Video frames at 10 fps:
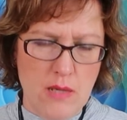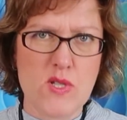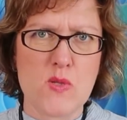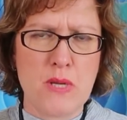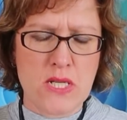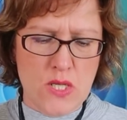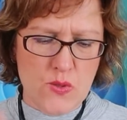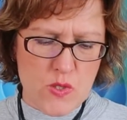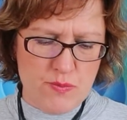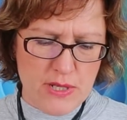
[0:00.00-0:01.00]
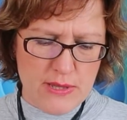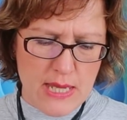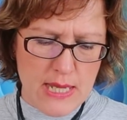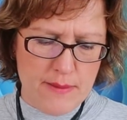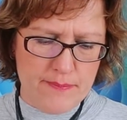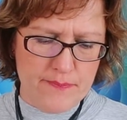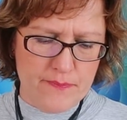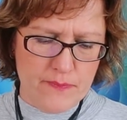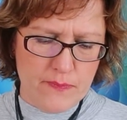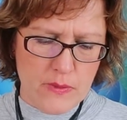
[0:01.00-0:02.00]
I'm just being told to bring that in,
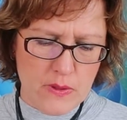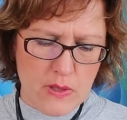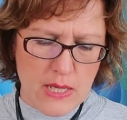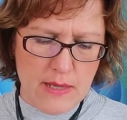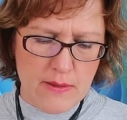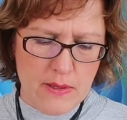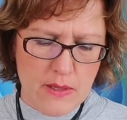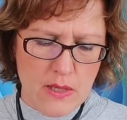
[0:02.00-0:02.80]
okay?